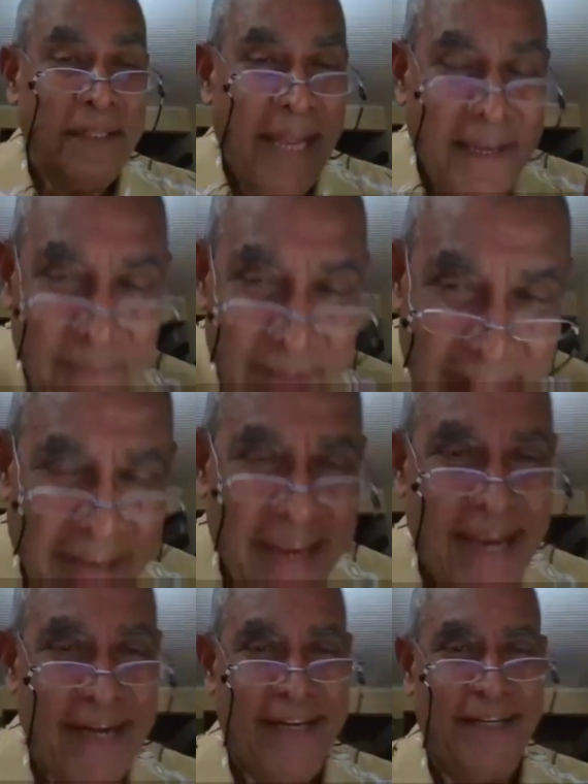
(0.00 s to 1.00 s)
Then we
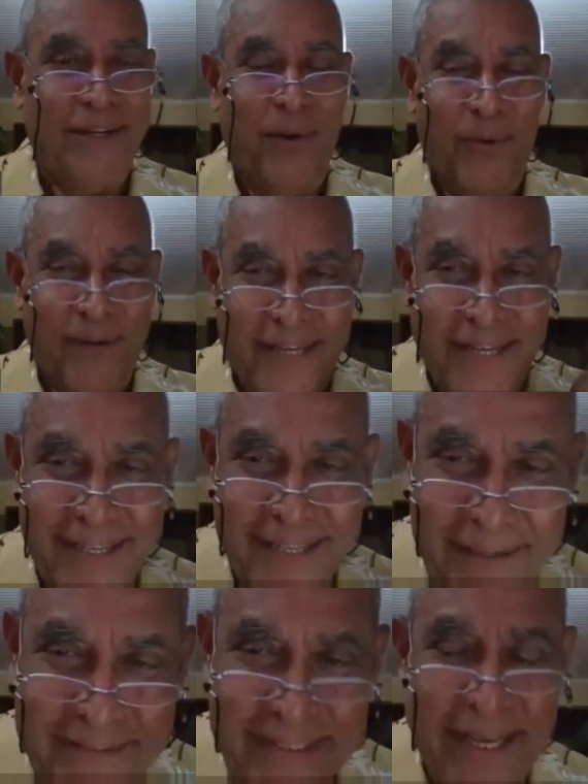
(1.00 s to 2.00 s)
create a
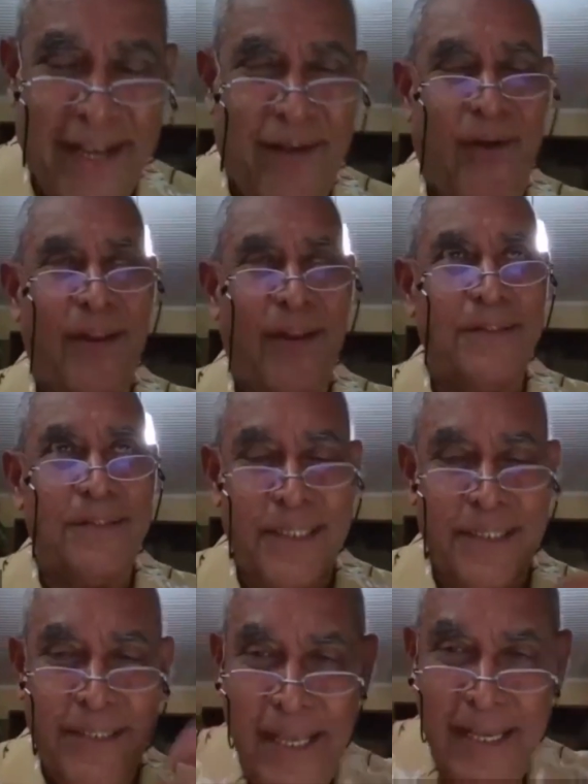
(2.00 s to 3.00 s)
doctor,
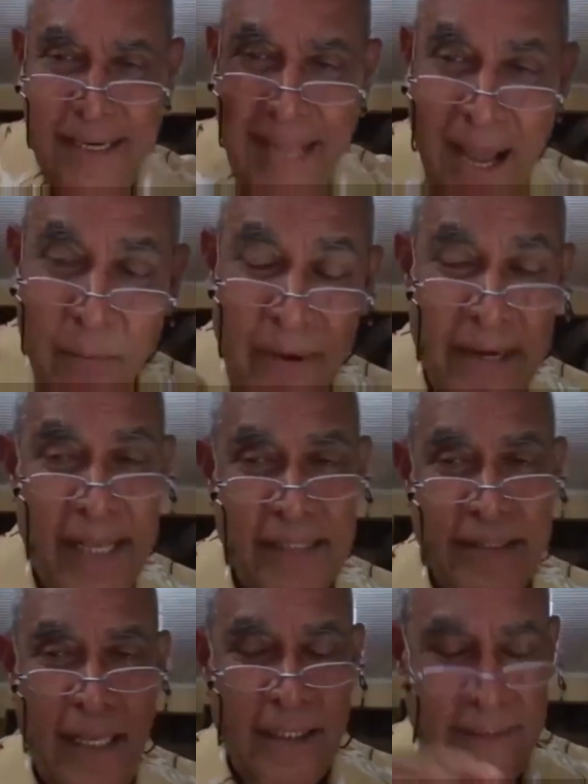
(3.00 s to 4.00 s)
psychologist. Nowadays,